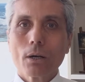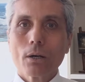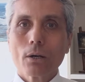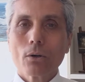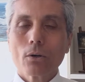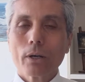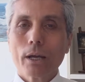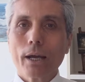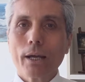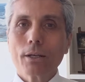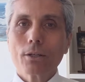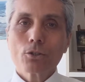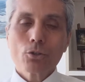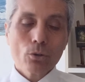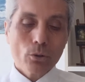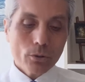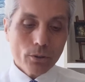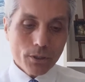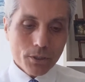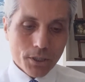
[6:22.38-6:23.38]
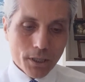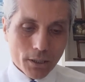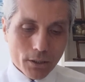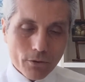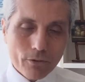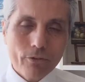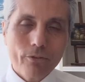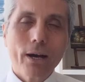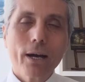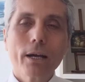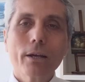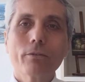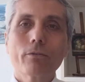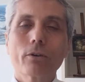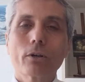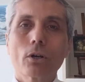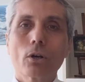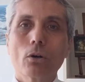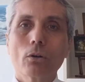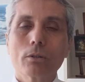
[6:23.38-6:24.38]
Okay, so these are the
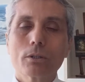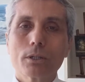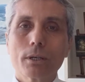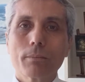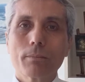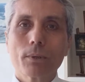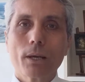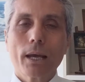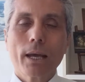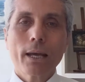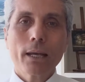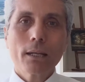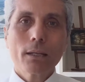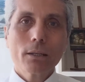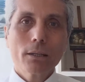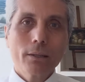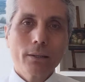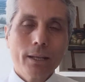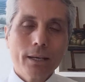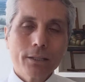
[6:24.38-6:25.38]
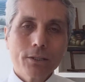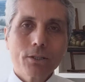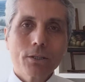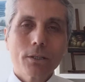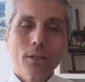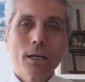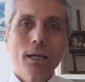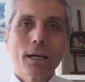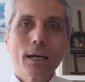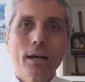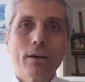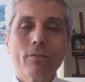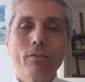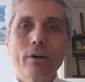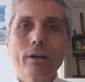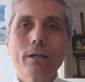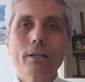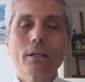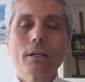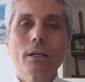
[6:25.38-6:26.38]
5 concepts, and that's a
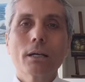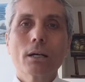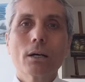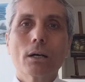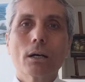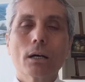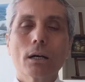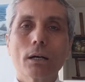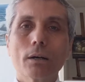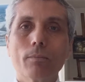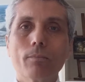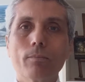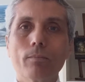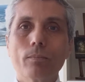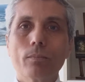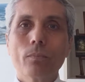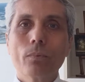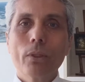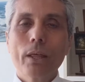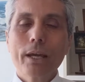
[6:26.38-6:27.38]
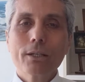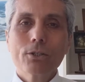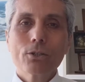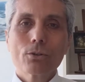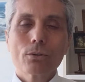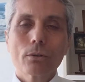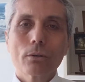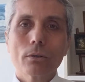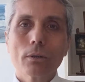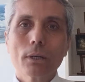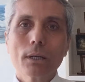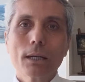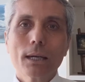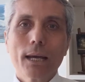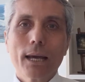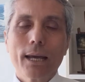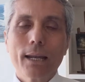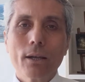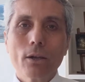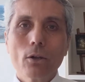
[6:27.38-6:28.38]
very natural
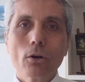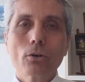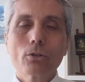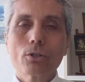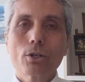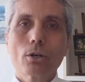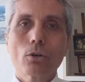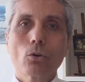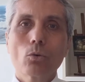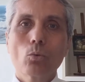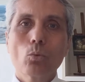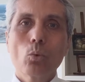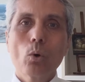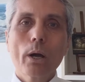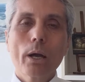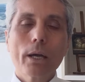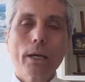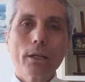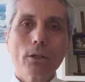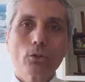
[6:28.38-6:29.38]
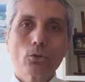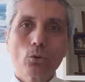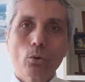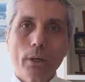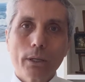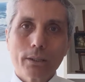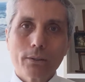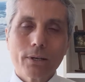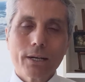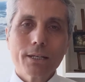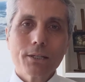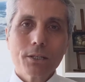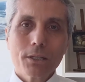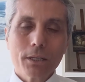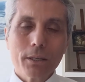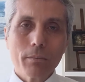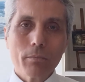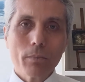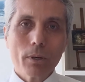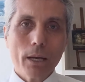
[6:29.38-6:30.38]
and logical way to address
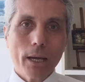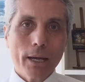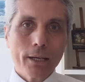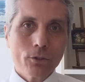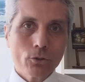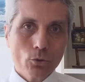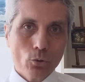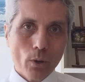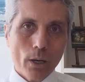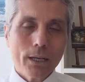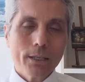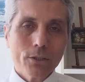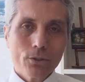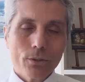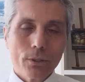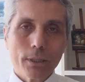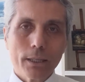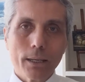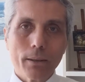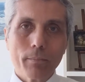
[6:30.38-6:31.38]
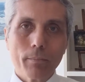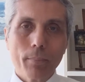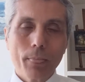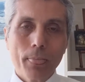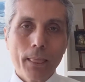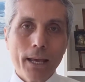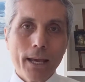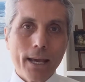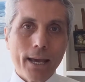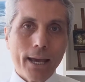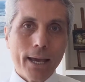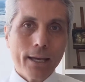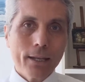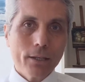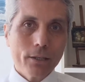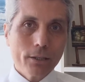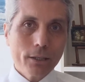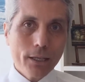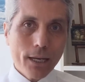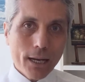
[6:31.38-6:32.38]
them and to answer them.
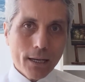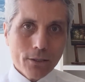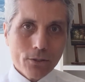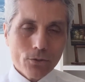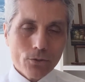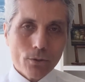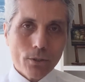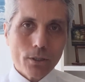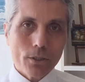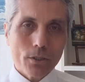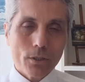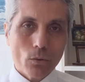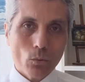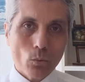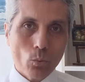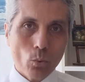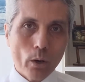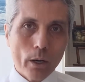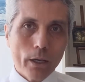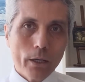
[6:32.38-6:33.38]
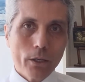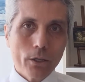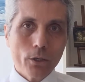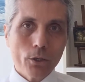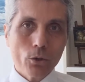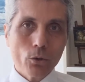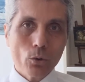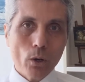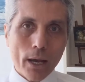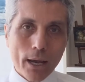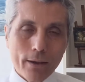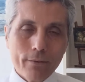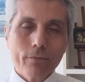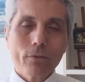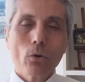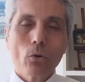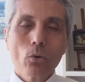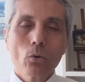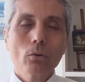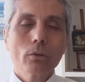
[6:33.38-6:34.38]
And the answers, when you have
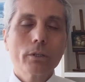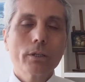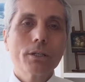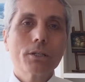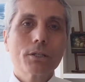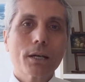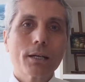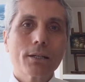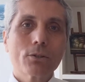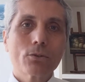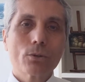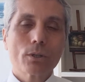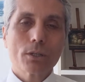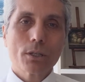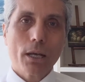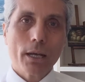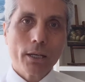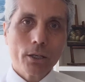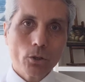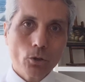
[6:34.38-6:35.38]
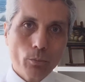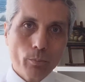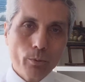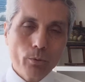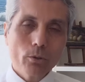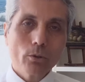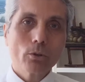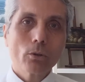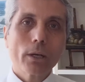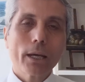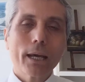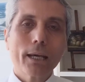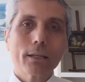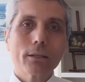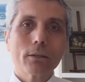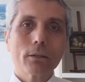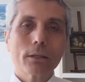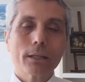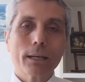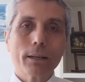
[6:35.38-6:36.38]
all these answers and you put
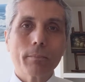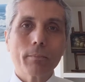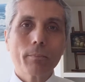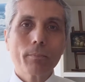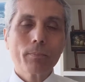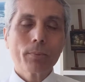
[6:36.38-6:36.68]
together them,